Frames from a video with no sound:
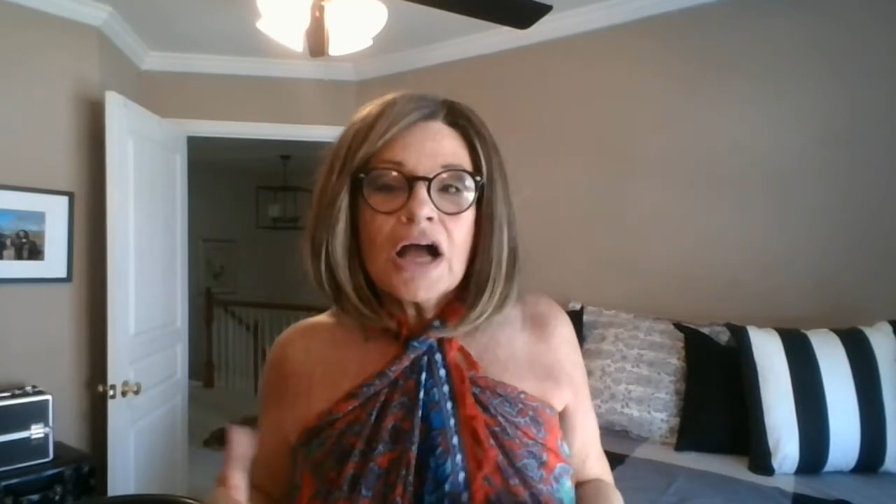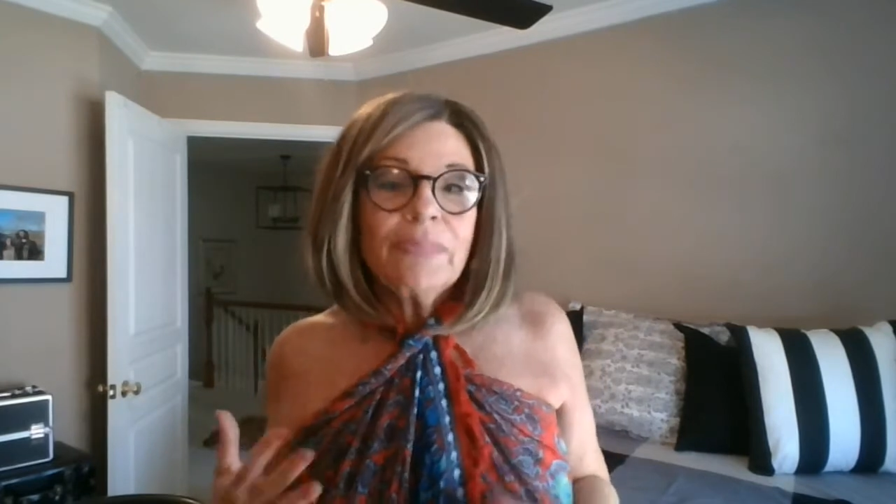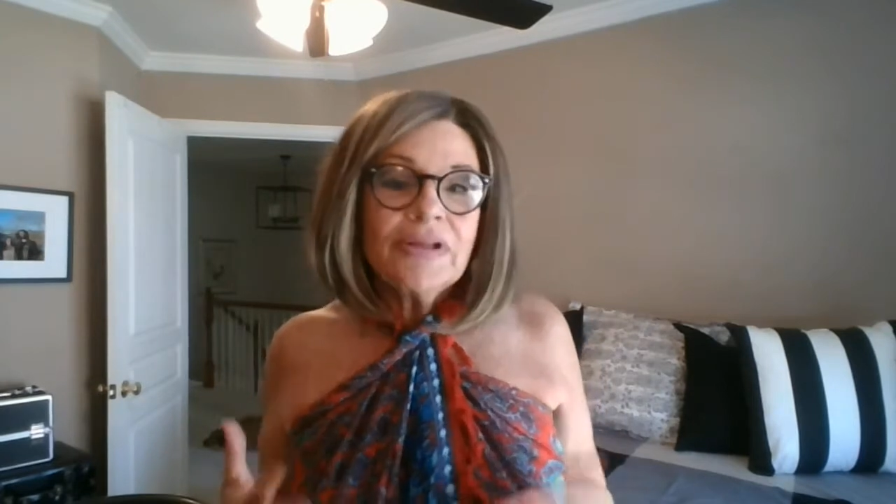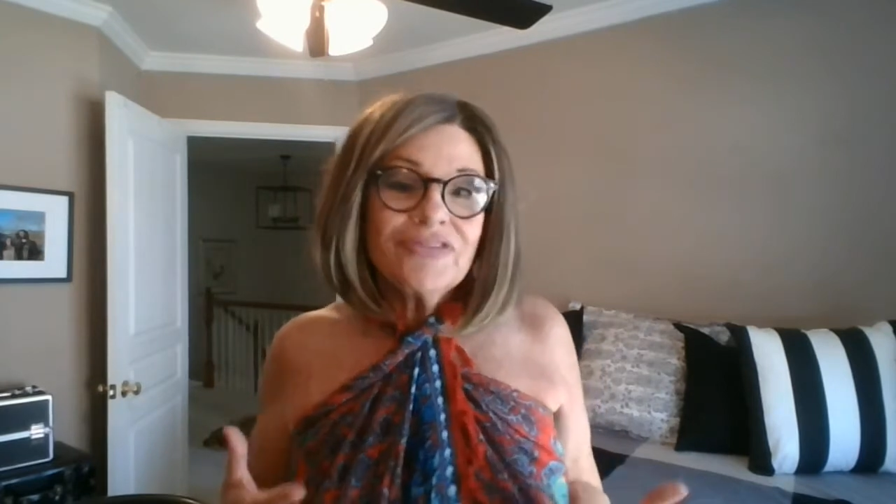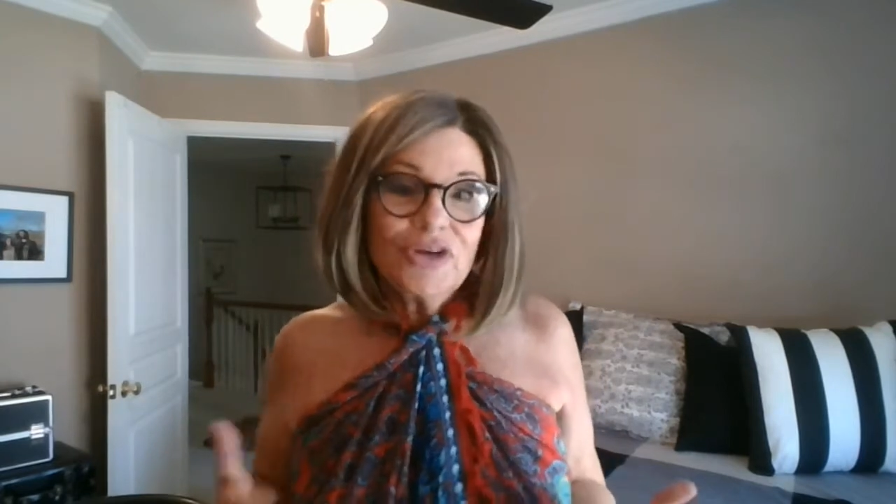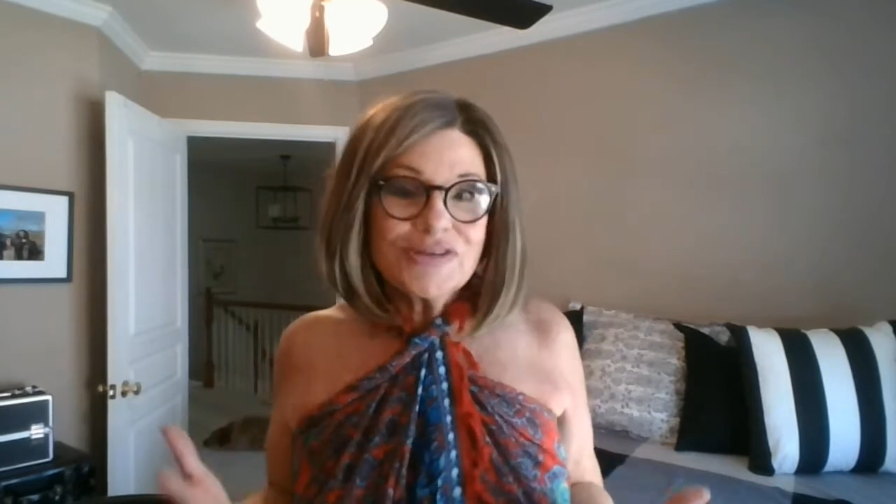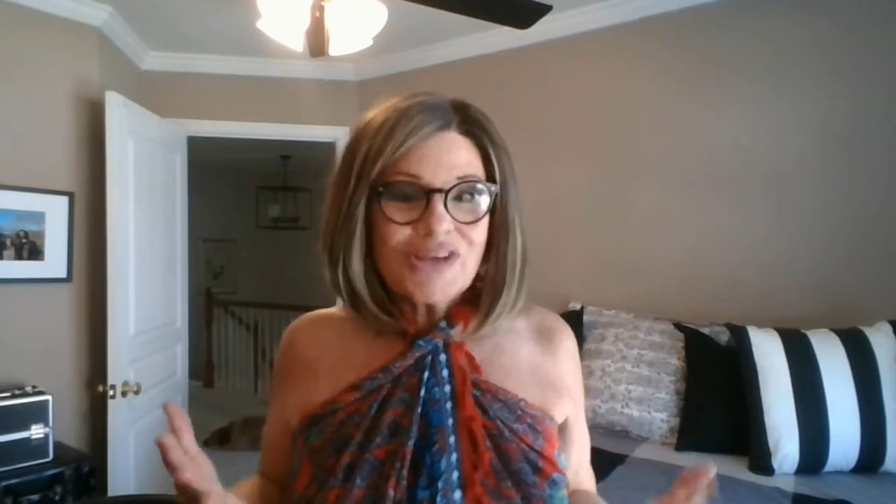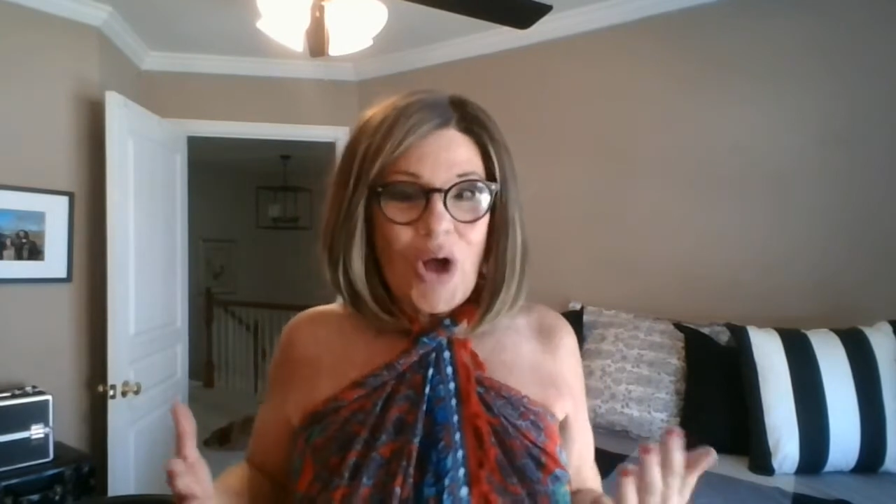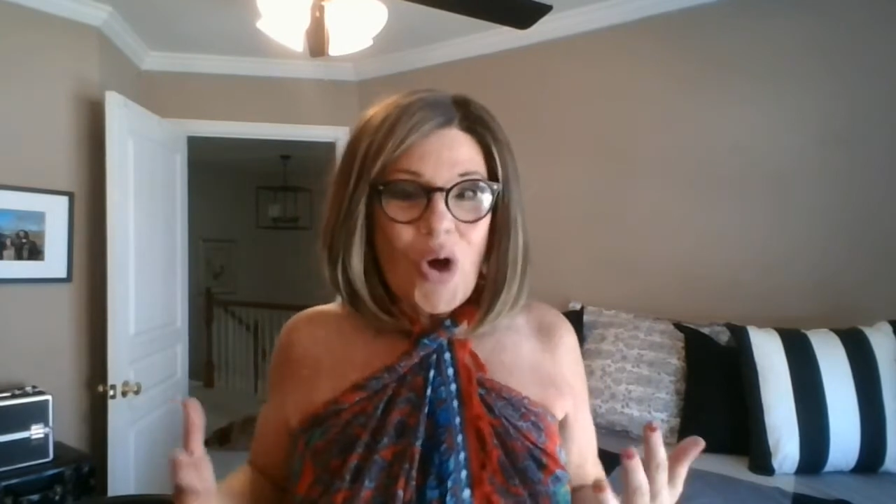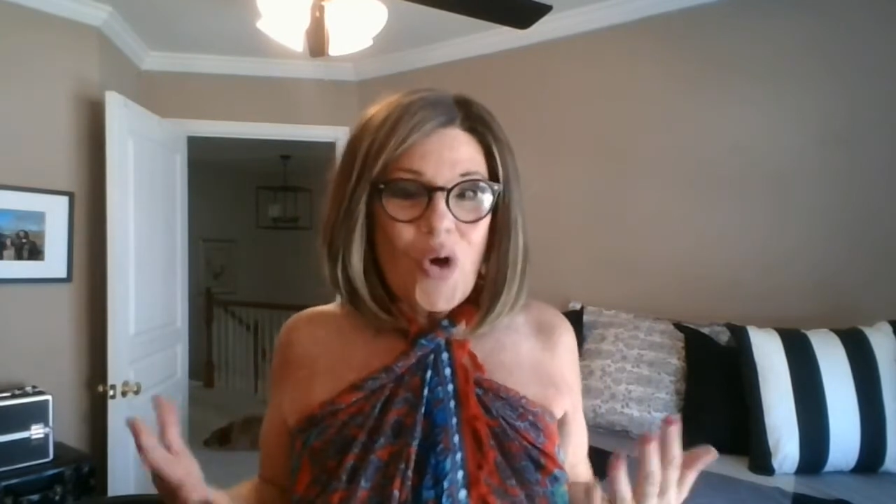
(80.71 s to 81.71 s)
couple of years
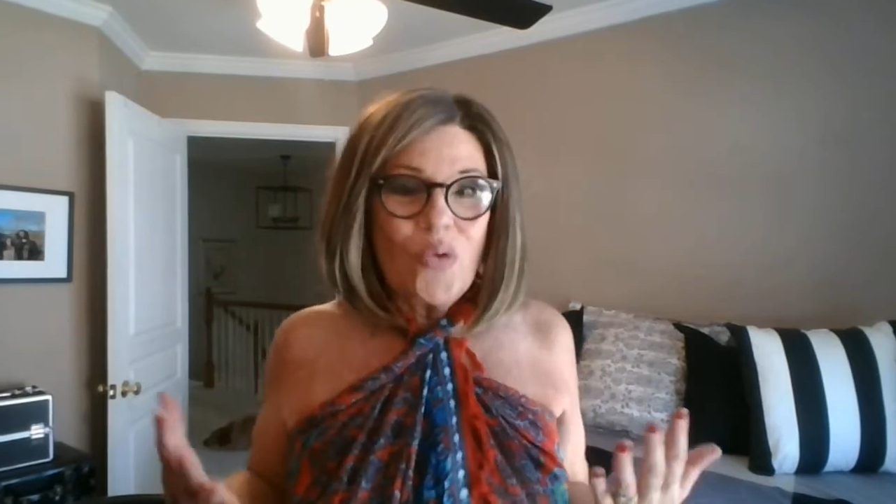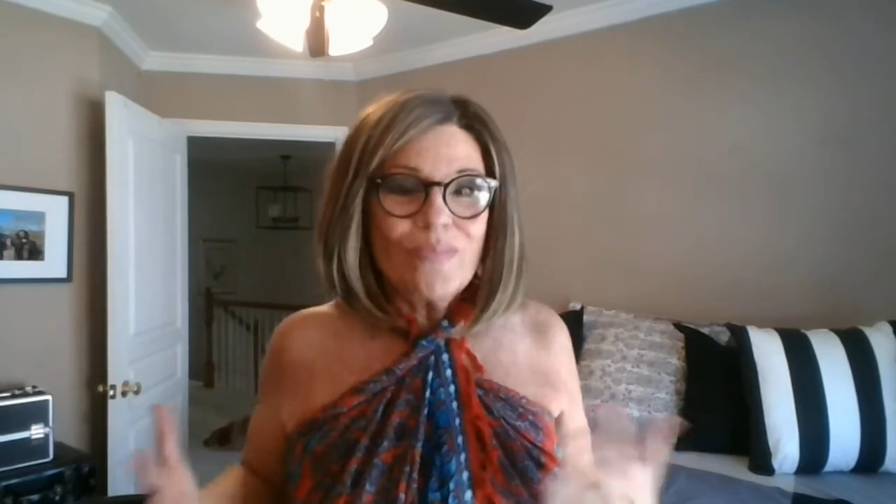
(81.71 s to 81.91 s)
ago,